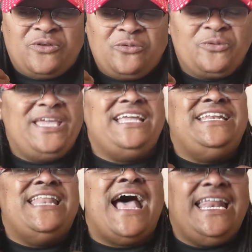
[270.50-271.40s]

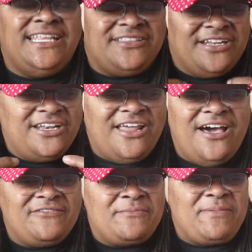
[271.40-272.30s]
reignited the
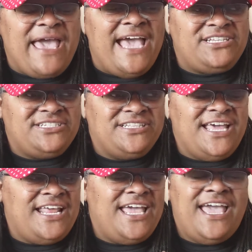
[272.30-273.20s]
love and passion
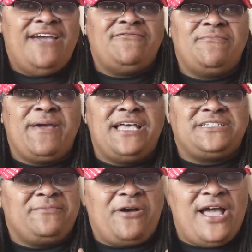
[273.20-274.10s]
that I have for
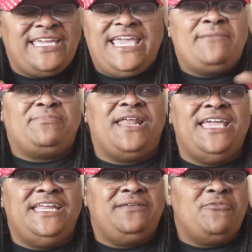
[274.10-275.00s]
basketball. I can't
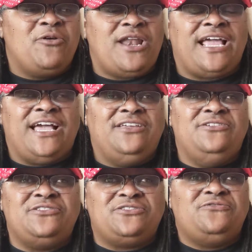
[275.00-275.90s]
play anymore like I
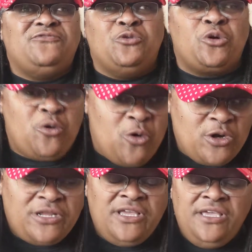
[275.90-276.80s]
used to full
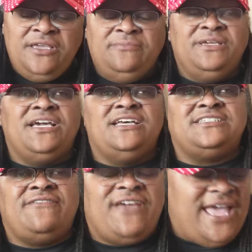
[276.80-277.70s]
court
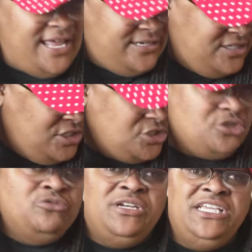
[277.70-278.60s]
because I've had
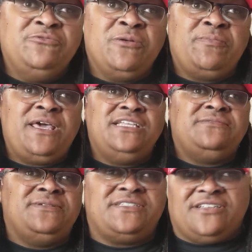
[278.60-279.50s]
2 knee
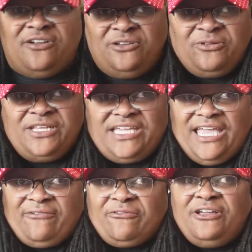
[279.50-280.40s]
replacements, so you really
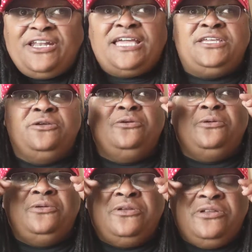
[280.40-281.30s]
can't run like you